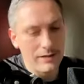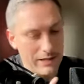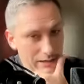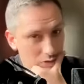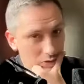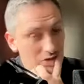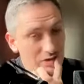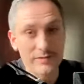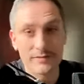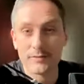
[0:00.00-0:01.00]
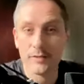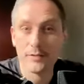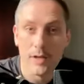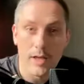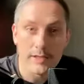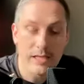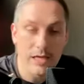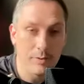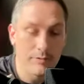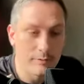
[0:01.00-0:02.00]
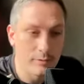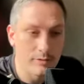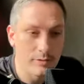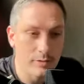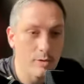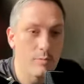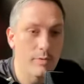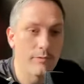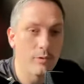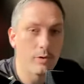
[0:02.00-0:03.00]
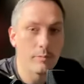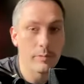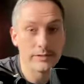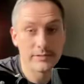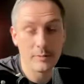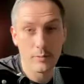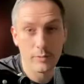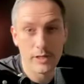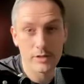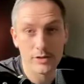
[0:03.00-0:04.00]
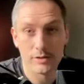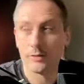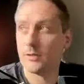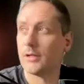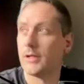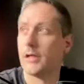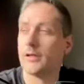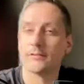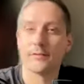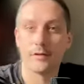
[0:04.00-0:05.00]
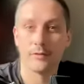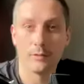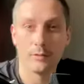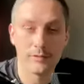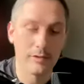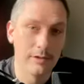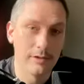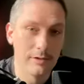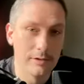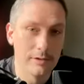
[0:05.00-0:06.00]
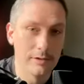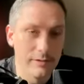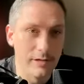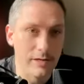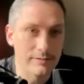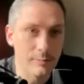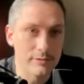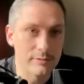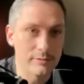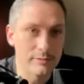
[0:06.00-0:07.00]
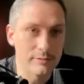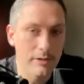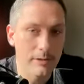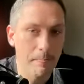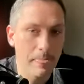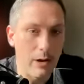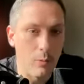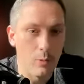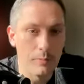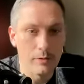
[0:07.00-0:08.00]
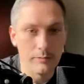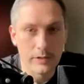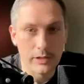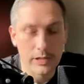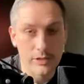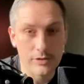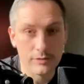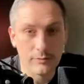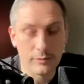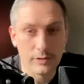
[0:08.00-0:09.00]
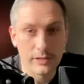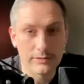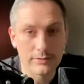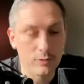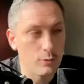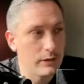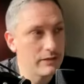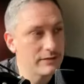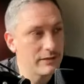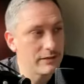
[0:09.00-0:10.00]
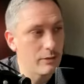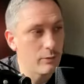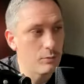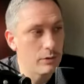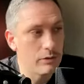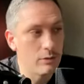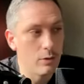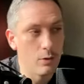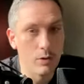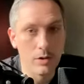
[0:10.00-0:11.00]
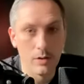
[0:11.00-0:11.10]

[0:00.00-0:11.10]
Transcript: And this is the last episode before my summer vacation. As I told in the last episodes already, I will be on vacation for the next 2 weeks and there will be no